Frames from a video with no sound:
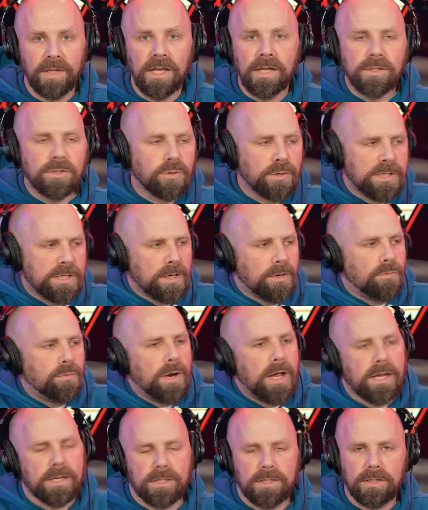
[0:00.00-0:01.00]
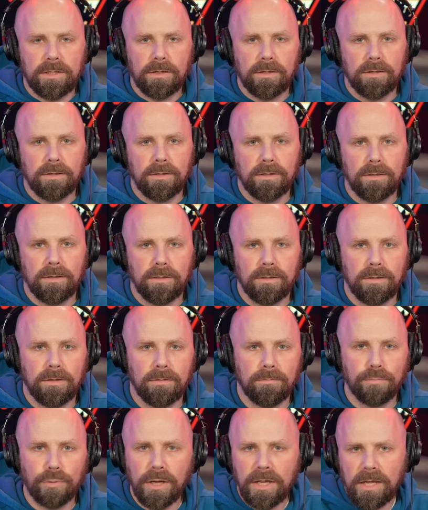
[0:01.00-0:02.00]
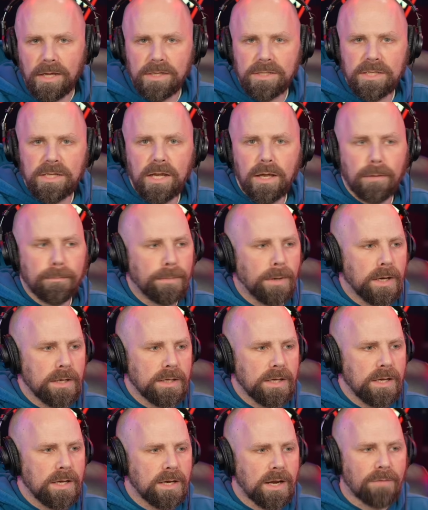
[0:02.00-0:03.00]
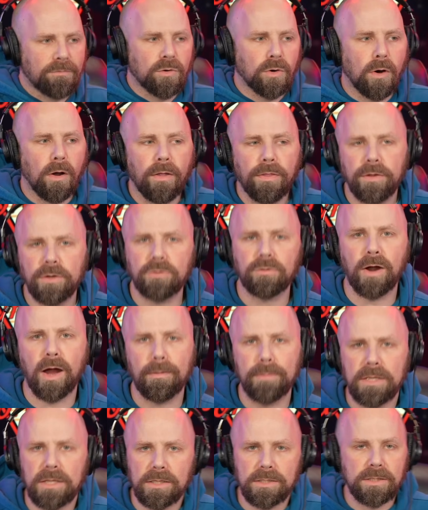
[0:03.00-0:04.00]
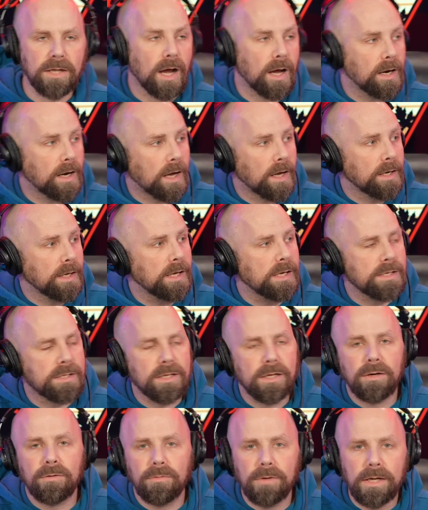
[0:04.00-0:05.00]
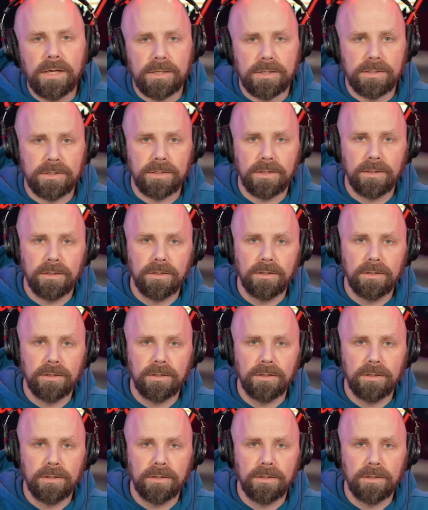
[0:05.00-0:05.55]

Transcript: So is it a risk bringing CM Punk in after all the drama that's gone on? Is it a risk?